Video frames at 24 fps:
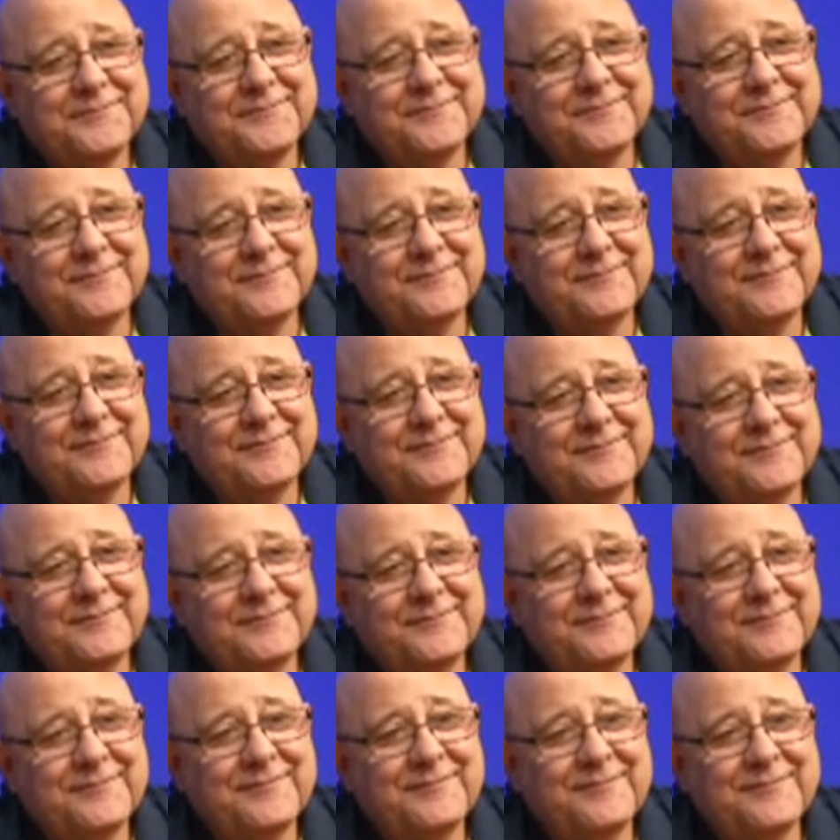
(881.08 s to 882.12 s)

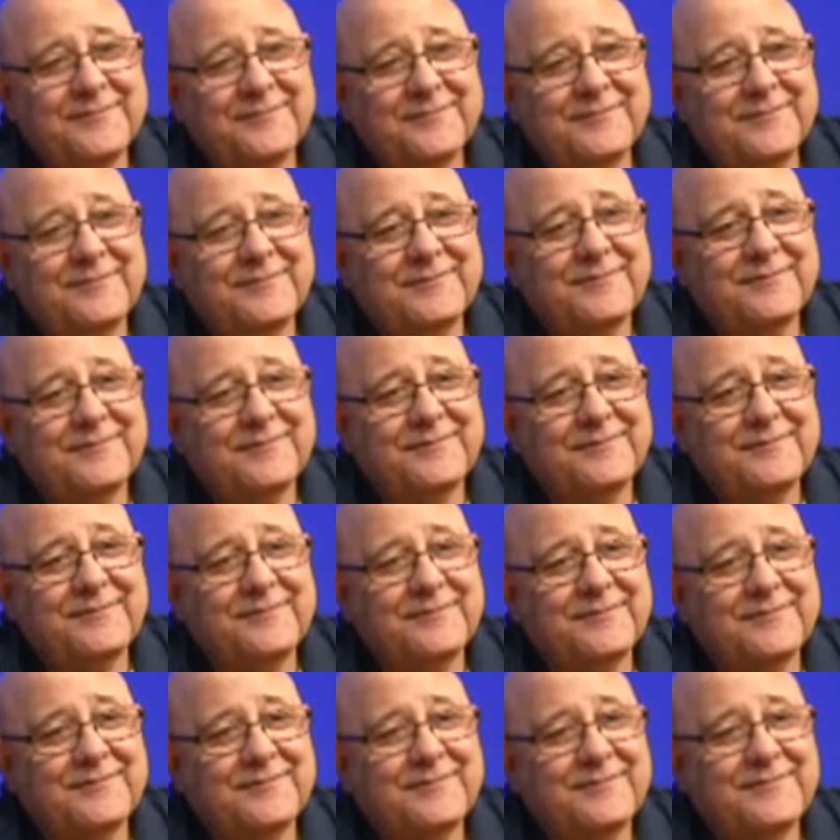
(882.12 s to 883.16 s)

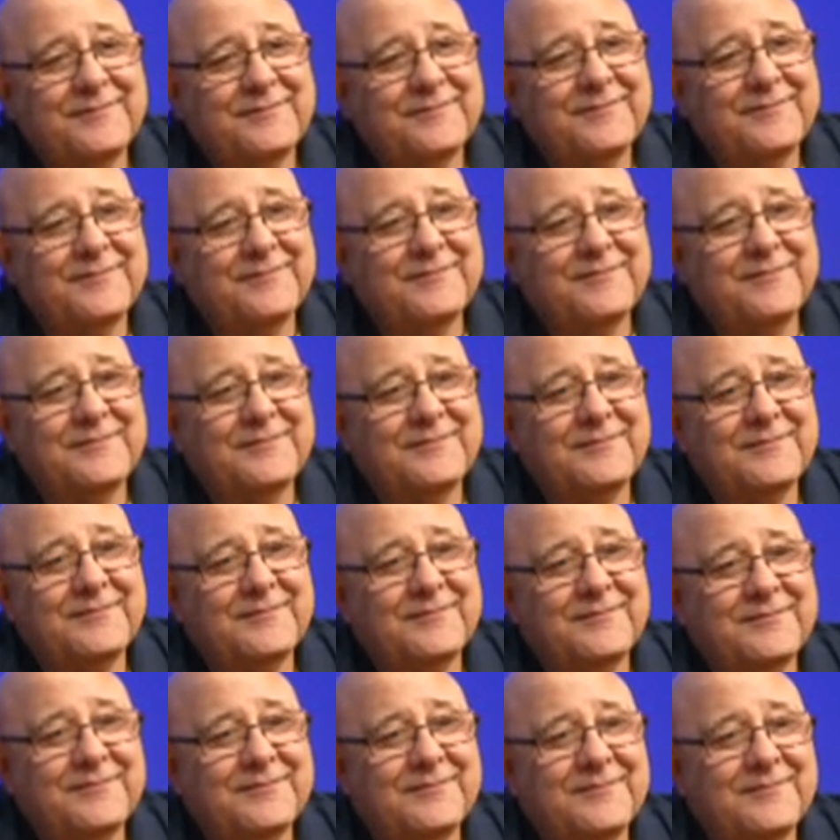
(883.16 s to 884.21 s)

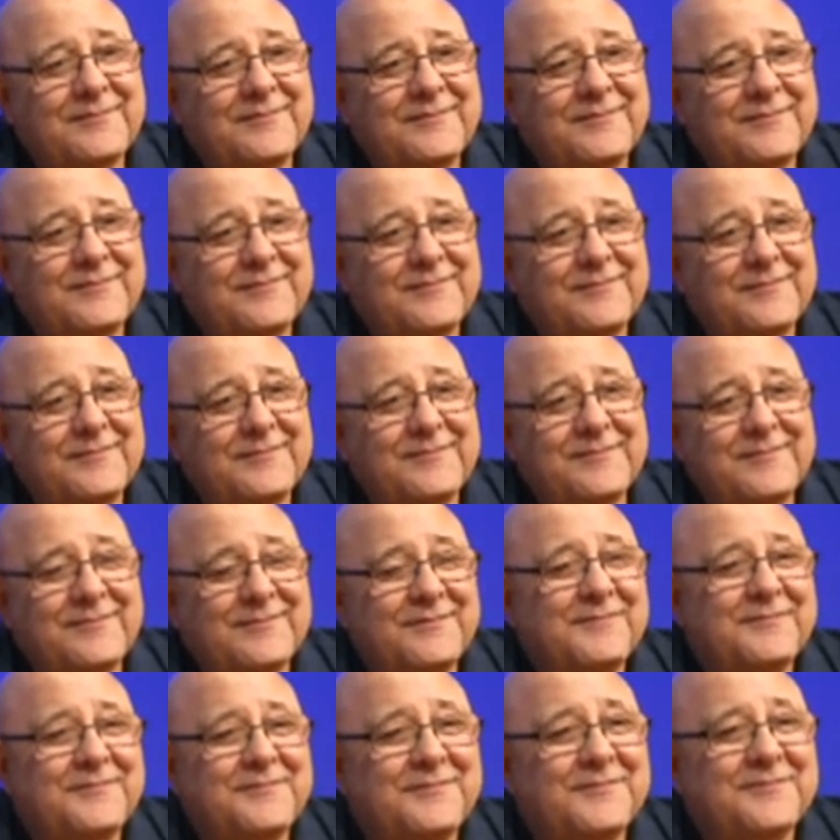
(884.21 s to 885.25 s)

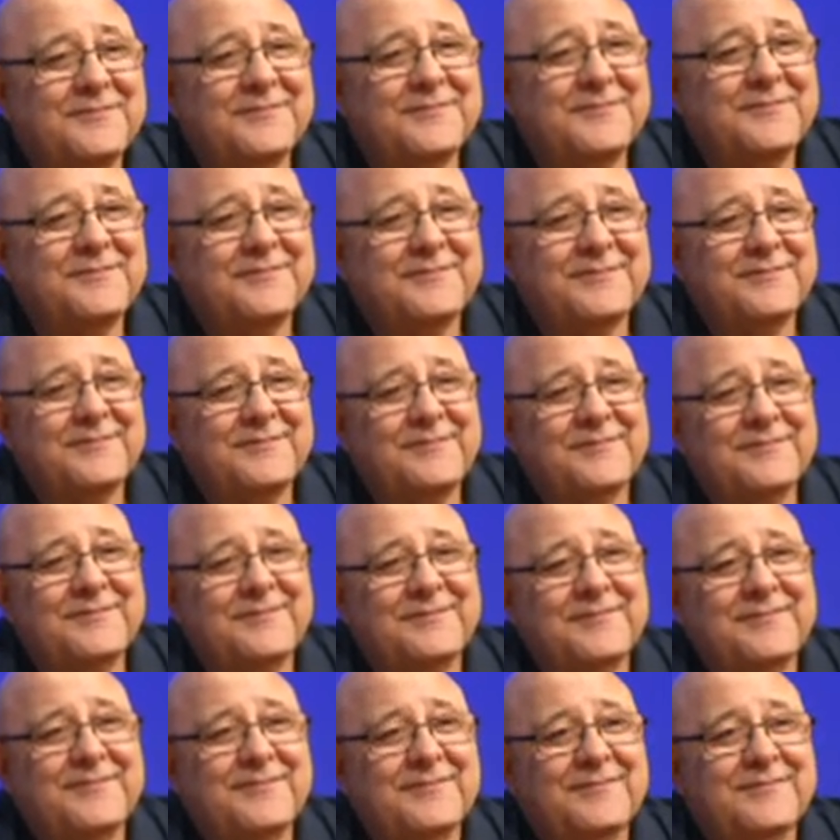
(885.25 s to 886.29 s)

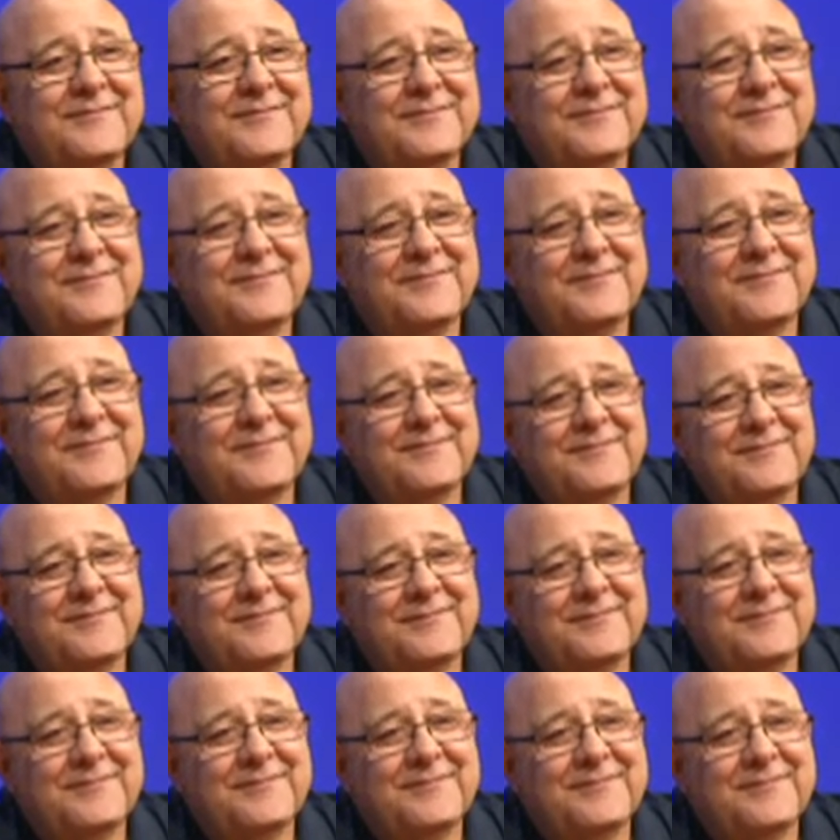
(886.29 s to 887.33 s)

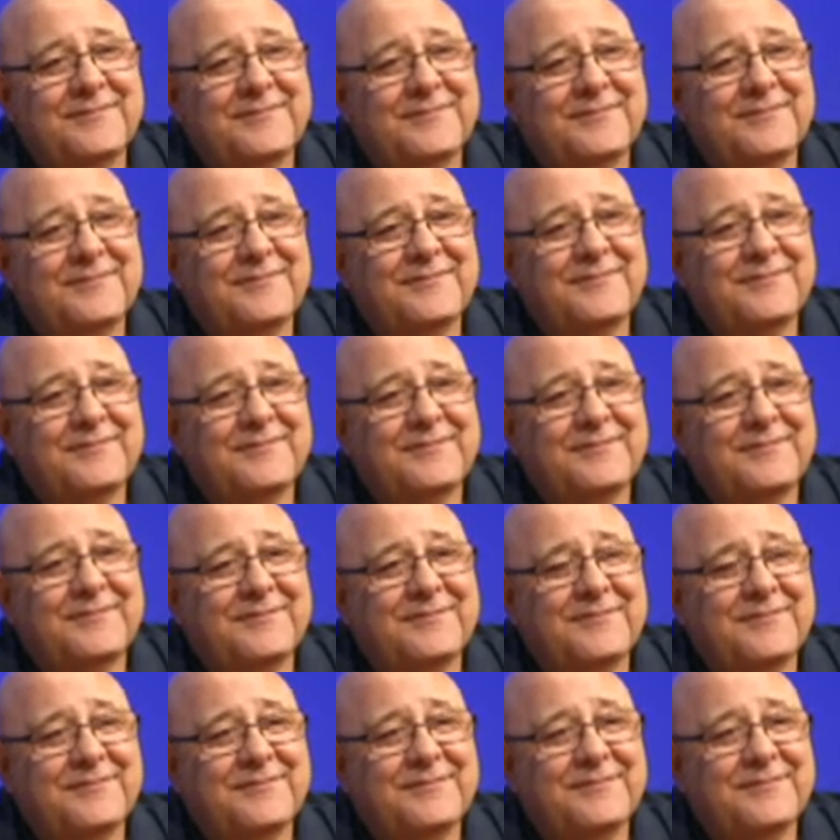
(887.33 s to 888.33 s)
The person shown says nothing.